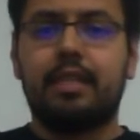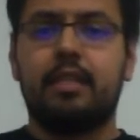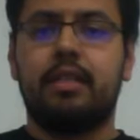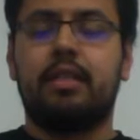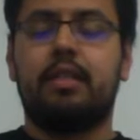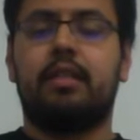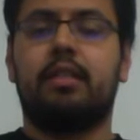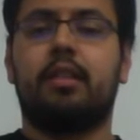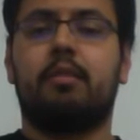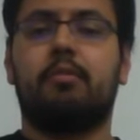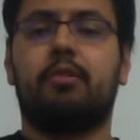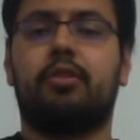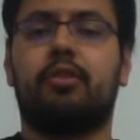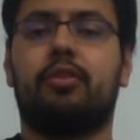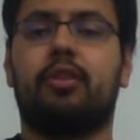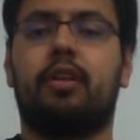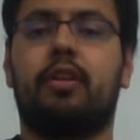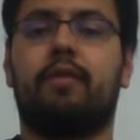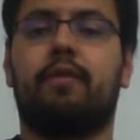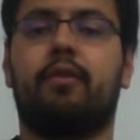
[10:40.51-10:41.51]
in
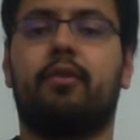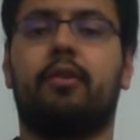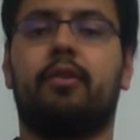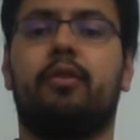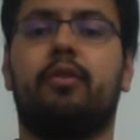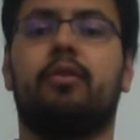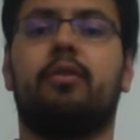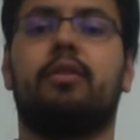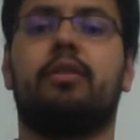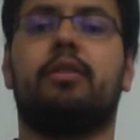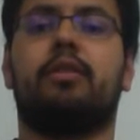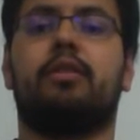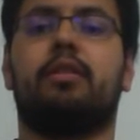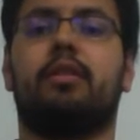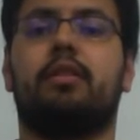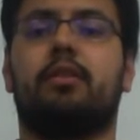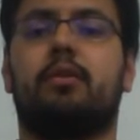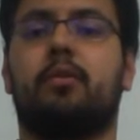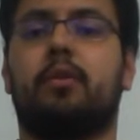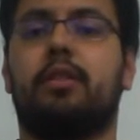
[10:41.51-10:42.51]
demonstrating for you,
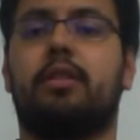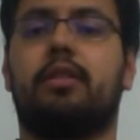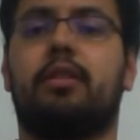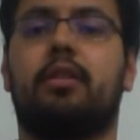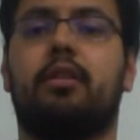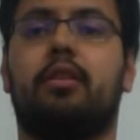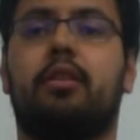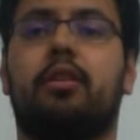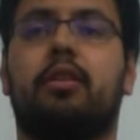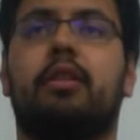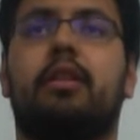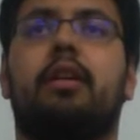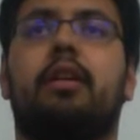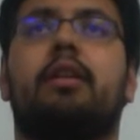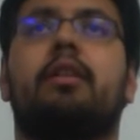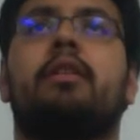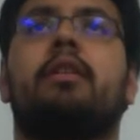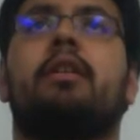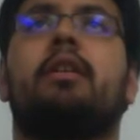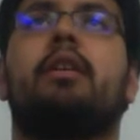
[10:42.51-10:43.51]
this is what it's going to look
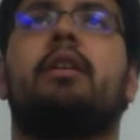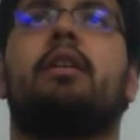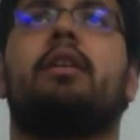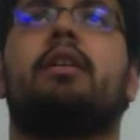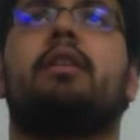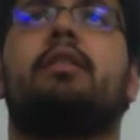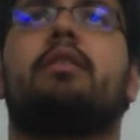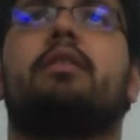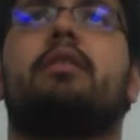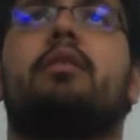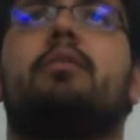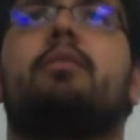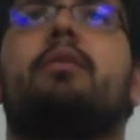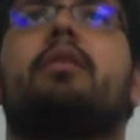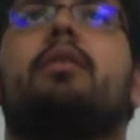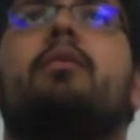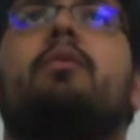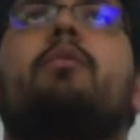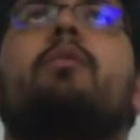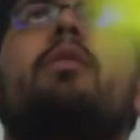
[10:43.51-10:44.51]
like. It's going to be
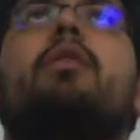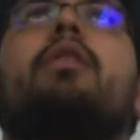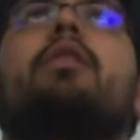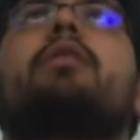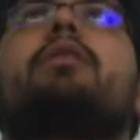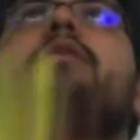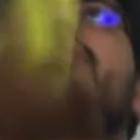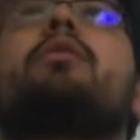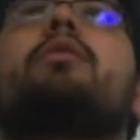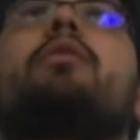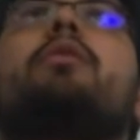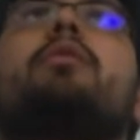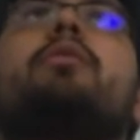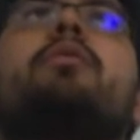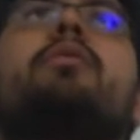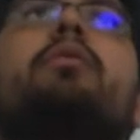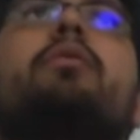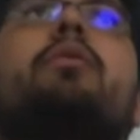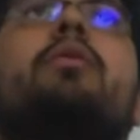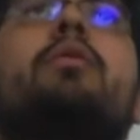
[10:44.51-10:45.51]
a 1,
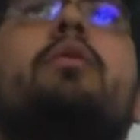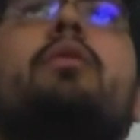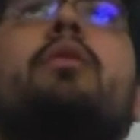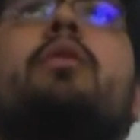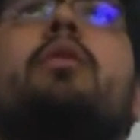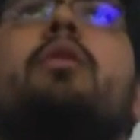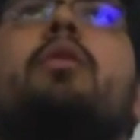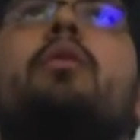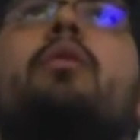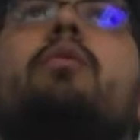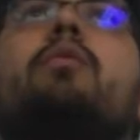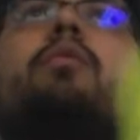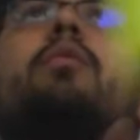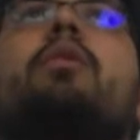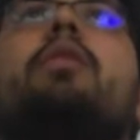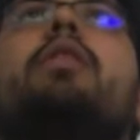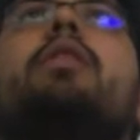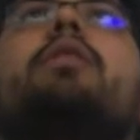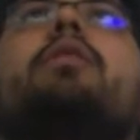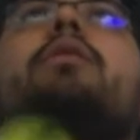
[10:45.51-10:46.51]
2,
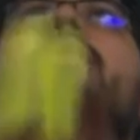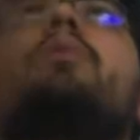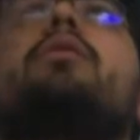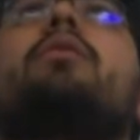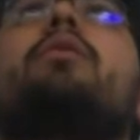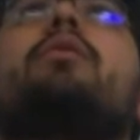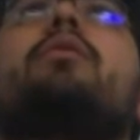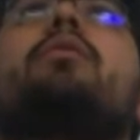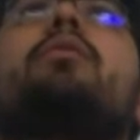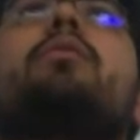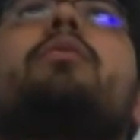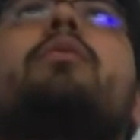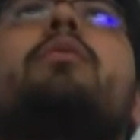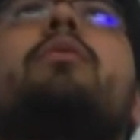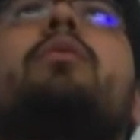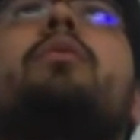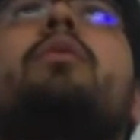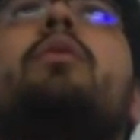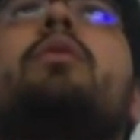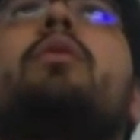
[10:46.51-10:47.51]
1, 2,
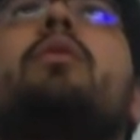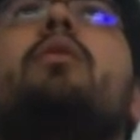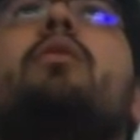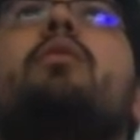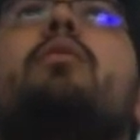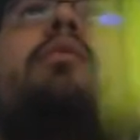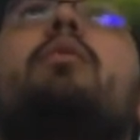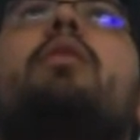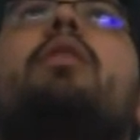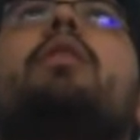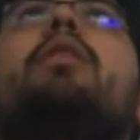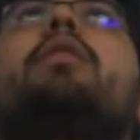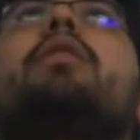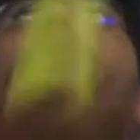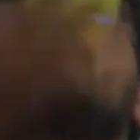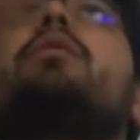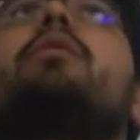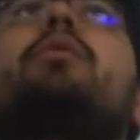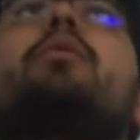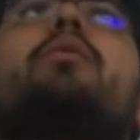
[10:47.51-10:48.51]

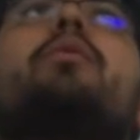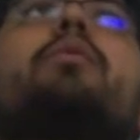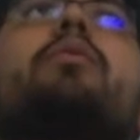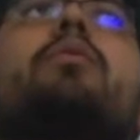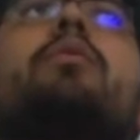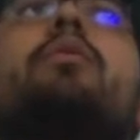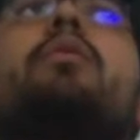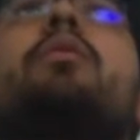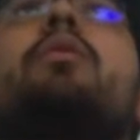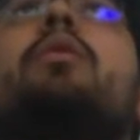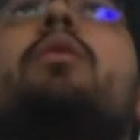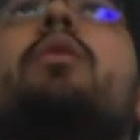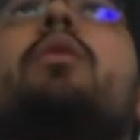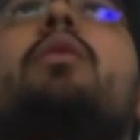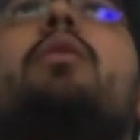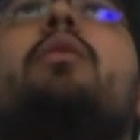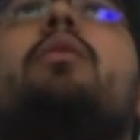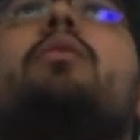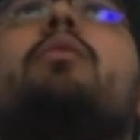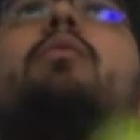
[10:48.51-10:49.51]
1, 2,
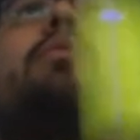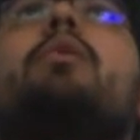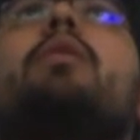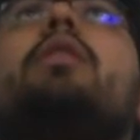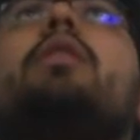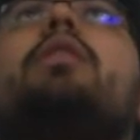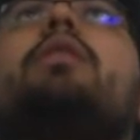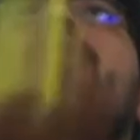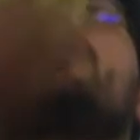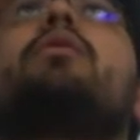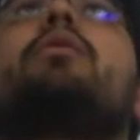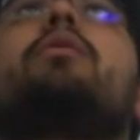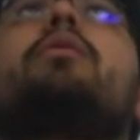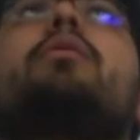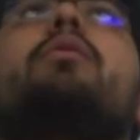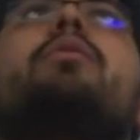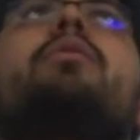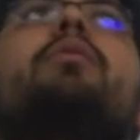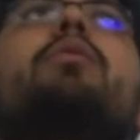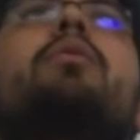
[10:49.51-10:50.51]
1,
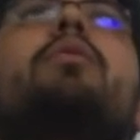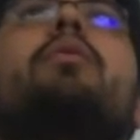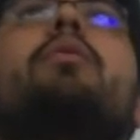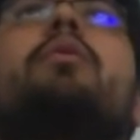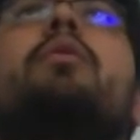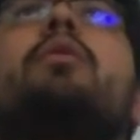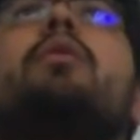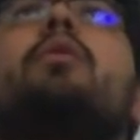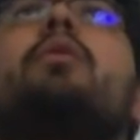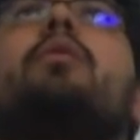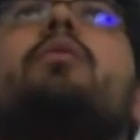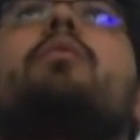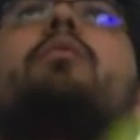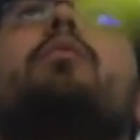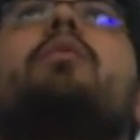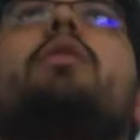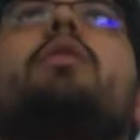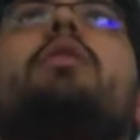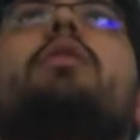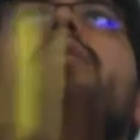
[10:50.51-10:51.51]
2,
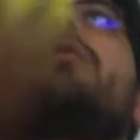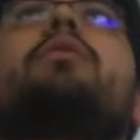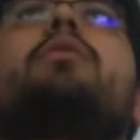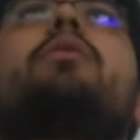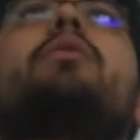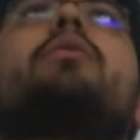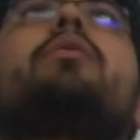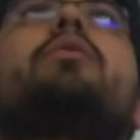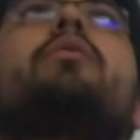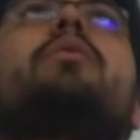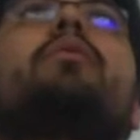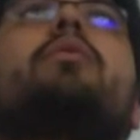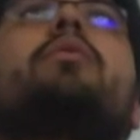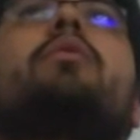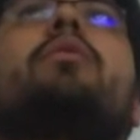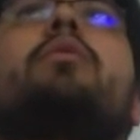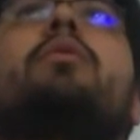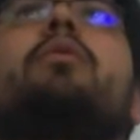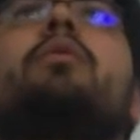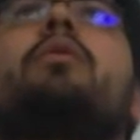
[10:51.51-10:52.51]
1, 2,
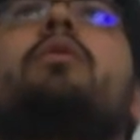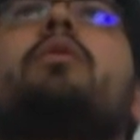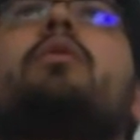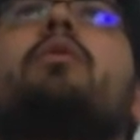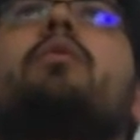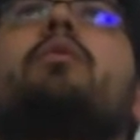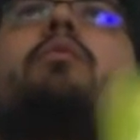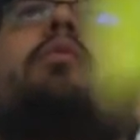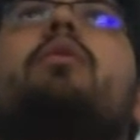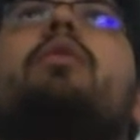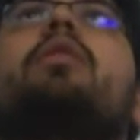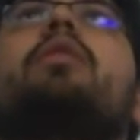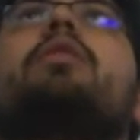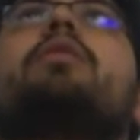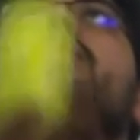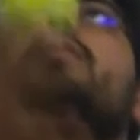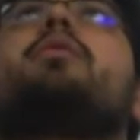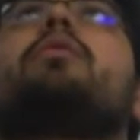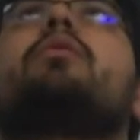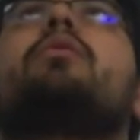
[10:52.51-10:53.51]

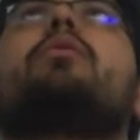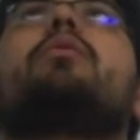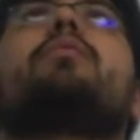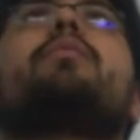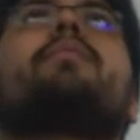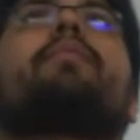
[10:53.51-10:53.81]
1, 2.